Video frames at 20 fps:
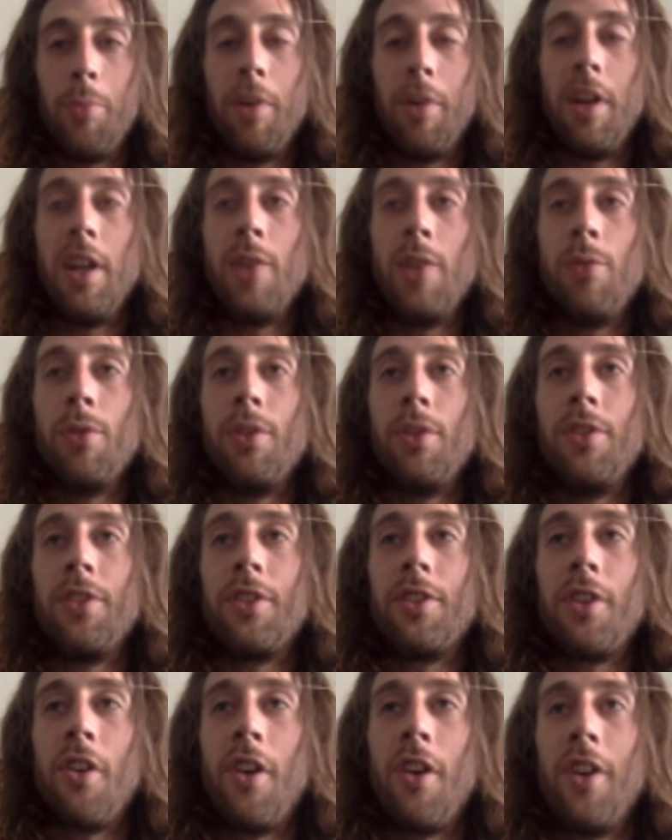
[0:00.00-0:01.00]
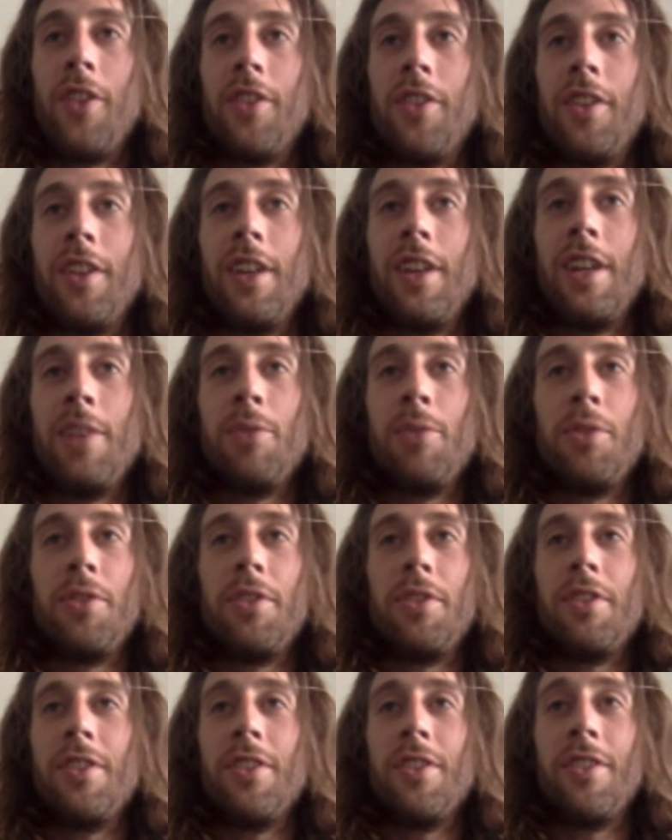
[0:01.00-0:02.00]
but he was constant. He
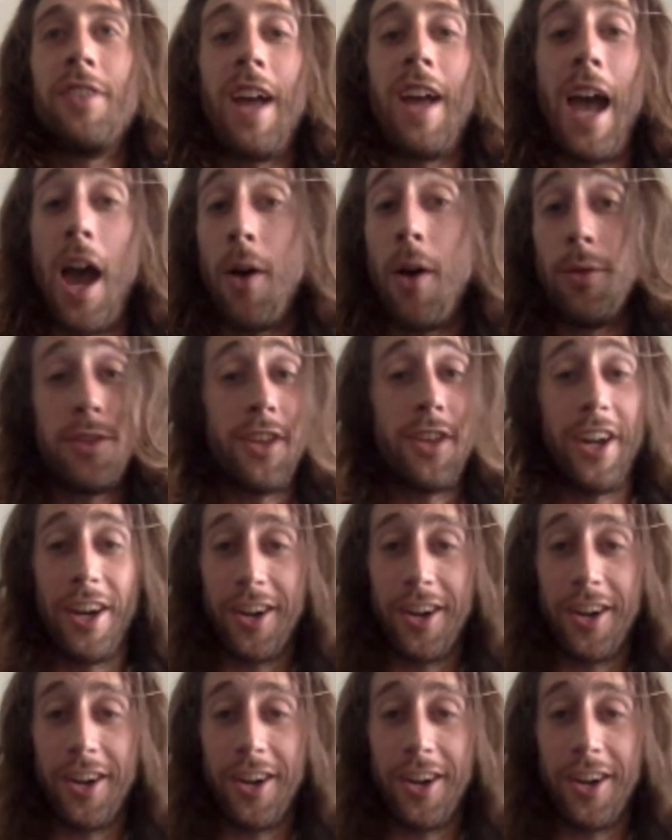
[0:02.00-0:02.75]
was just out